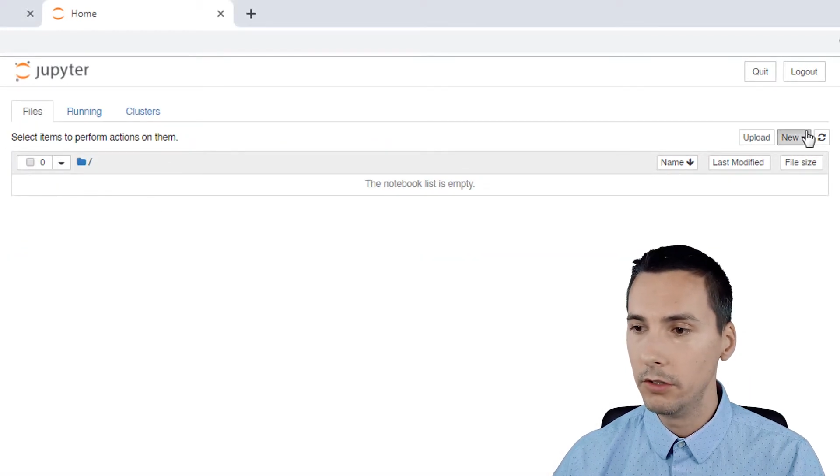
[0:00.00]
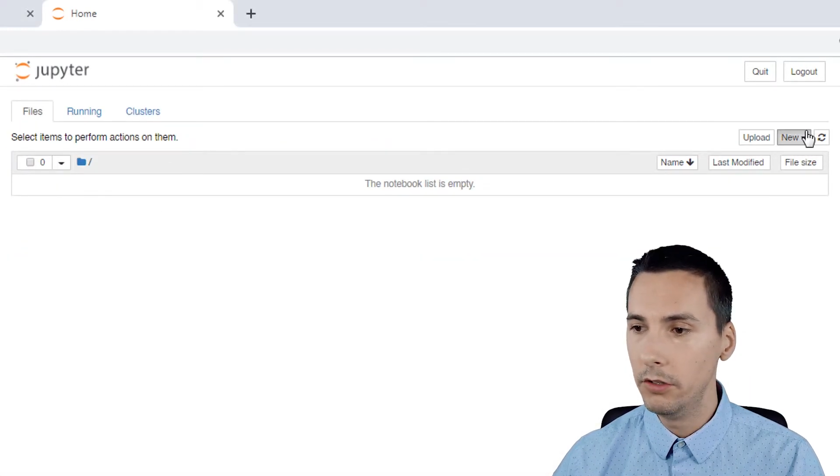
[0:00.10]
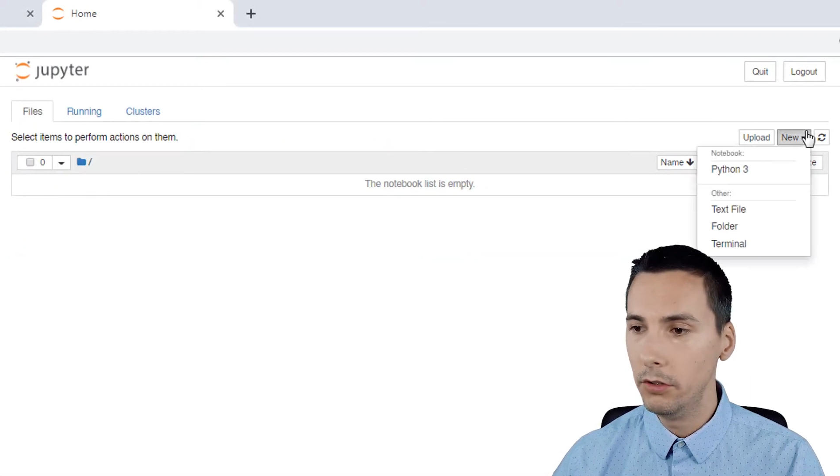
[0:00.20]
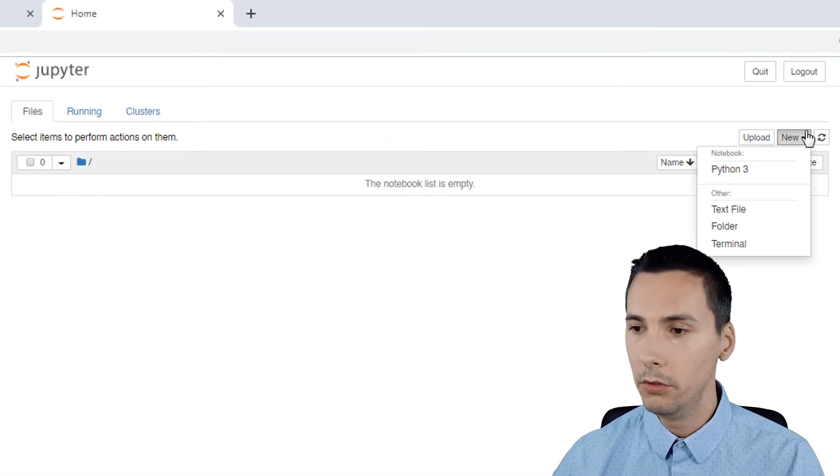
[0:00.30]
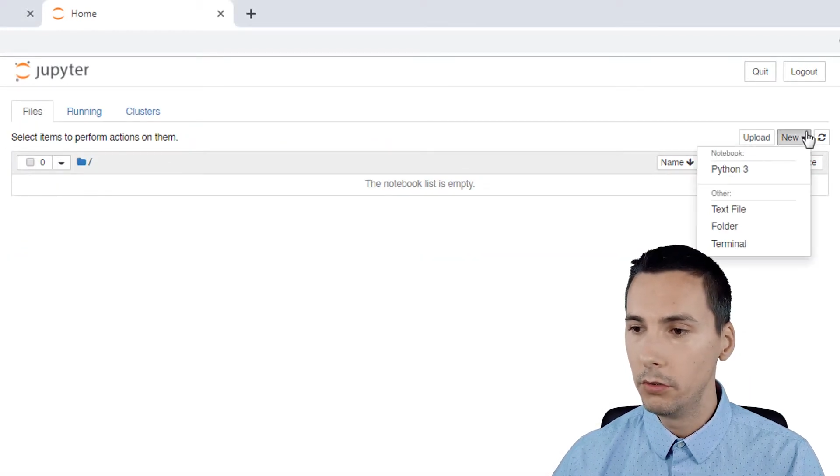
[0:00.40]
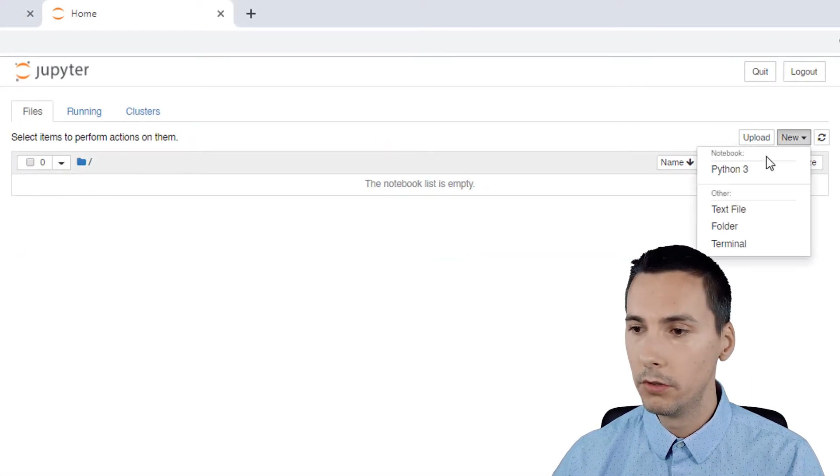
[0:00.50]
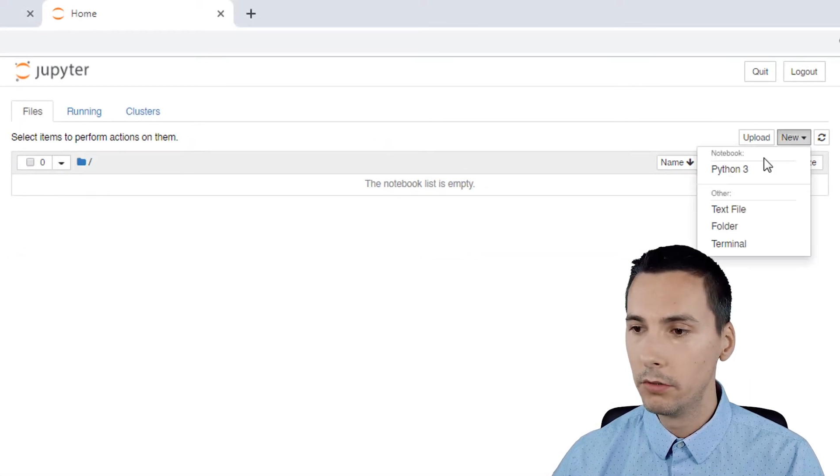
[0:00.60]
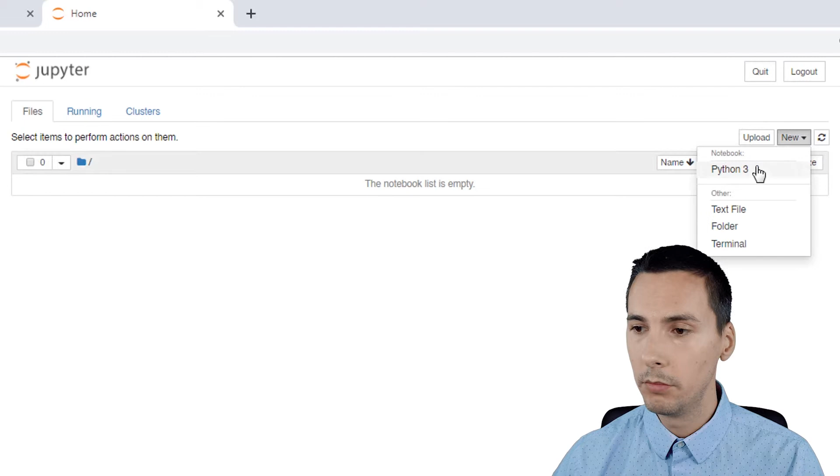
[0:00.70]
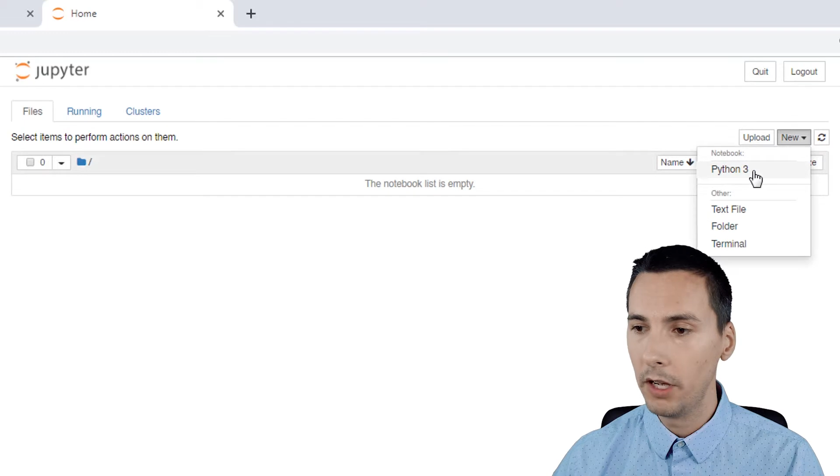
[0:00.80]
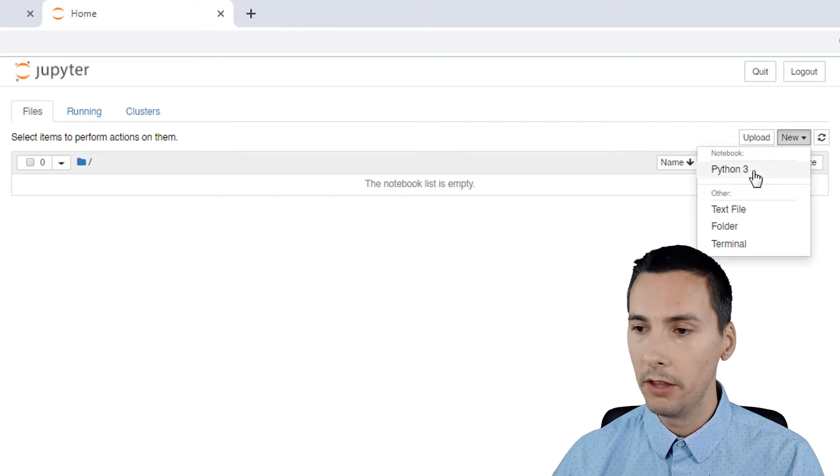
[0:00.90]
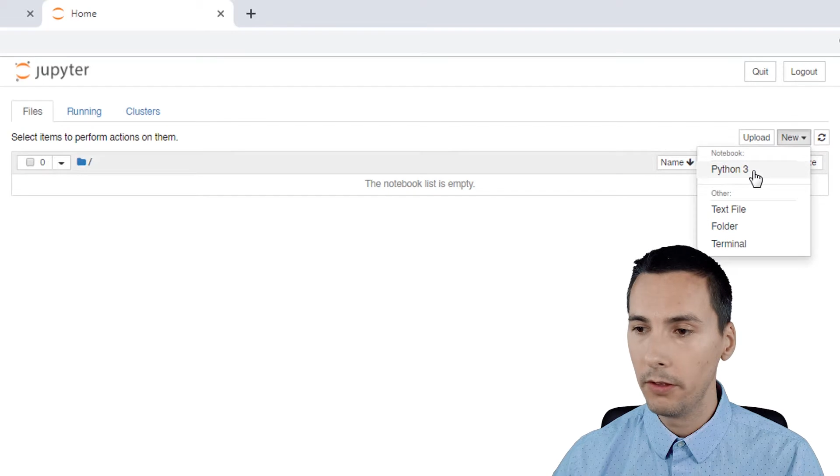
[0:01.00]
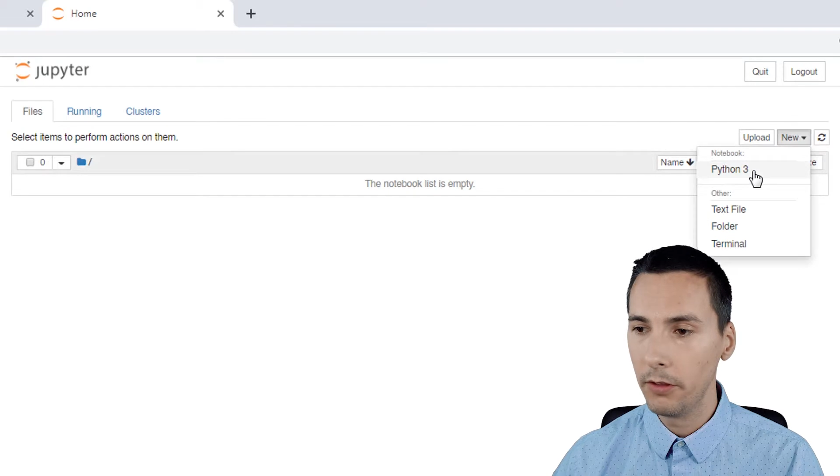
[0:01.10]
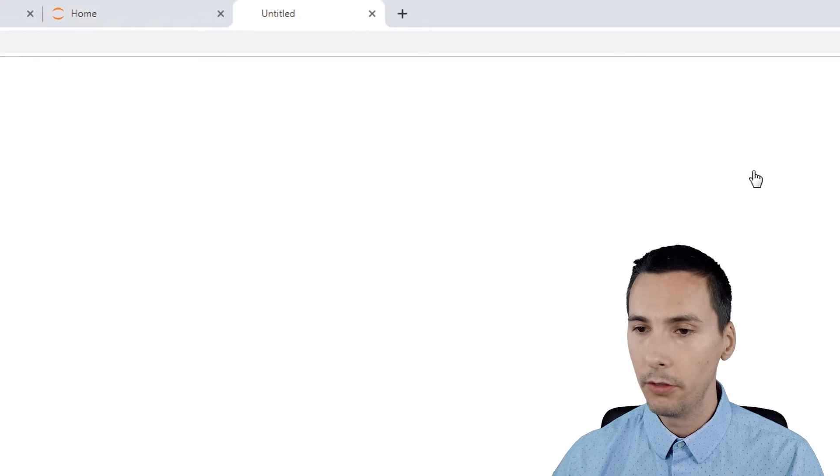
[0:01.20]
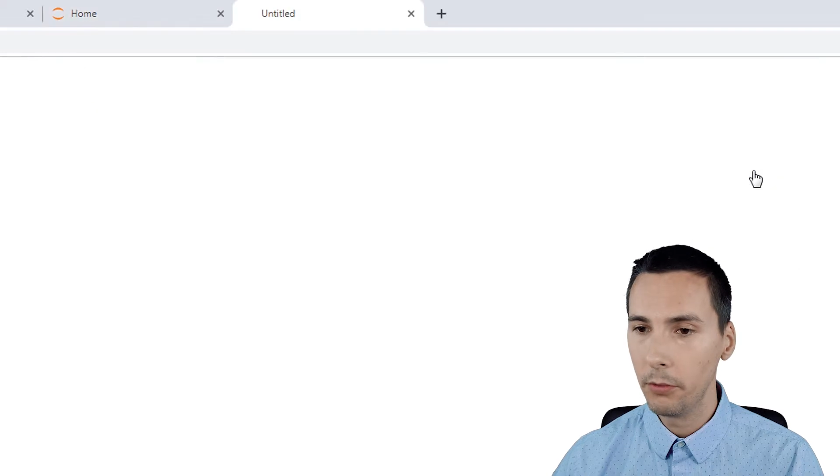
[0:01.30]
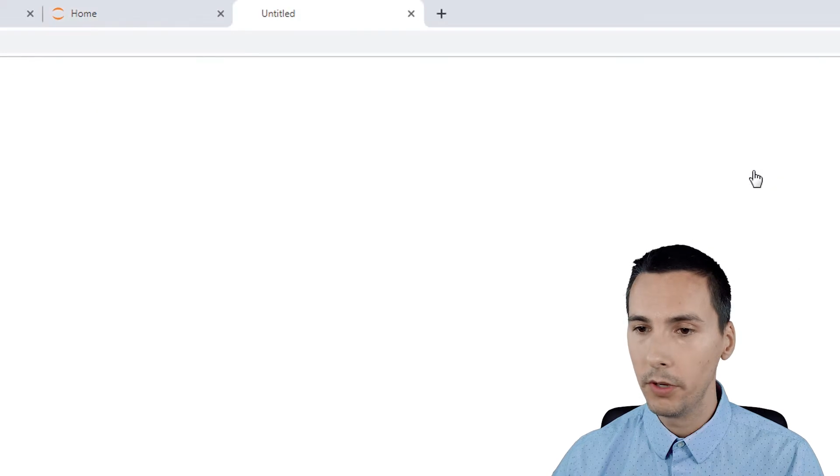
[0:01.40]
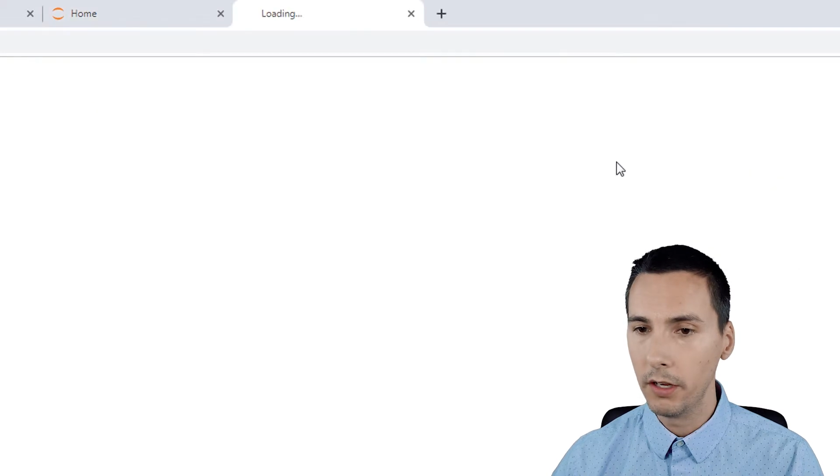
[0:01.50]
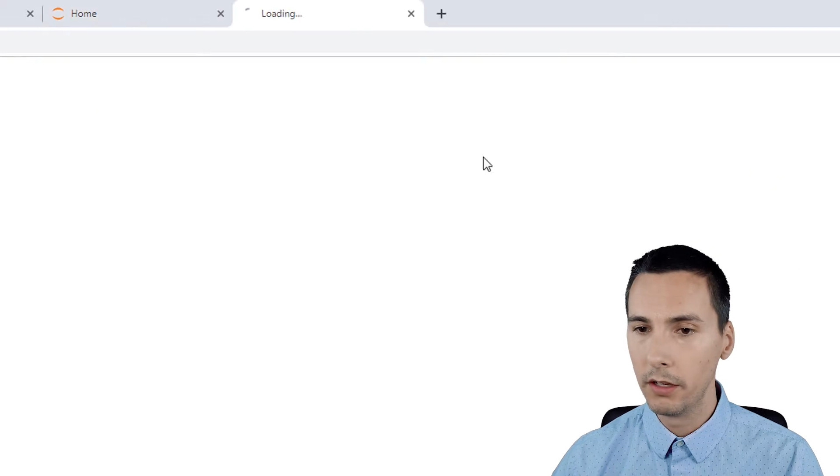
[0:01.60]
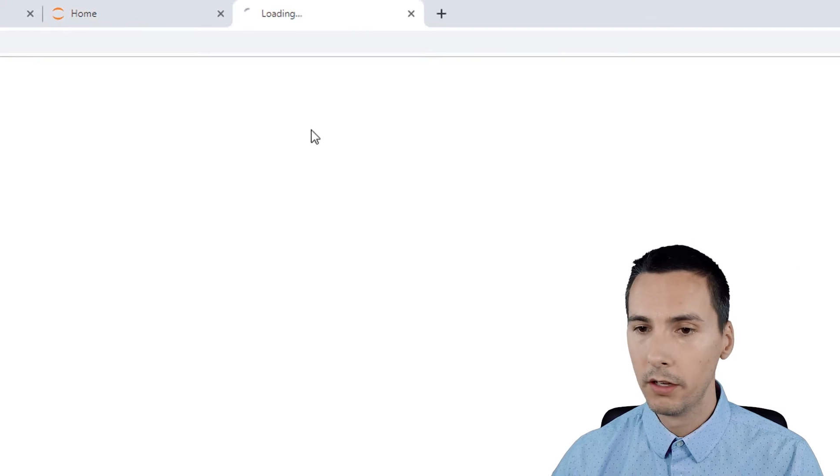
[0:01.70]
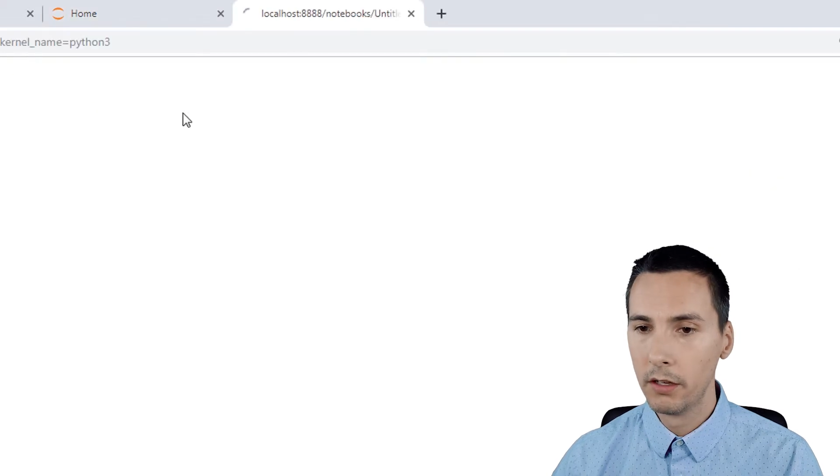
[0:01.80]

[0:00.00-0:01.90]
New, Python 3.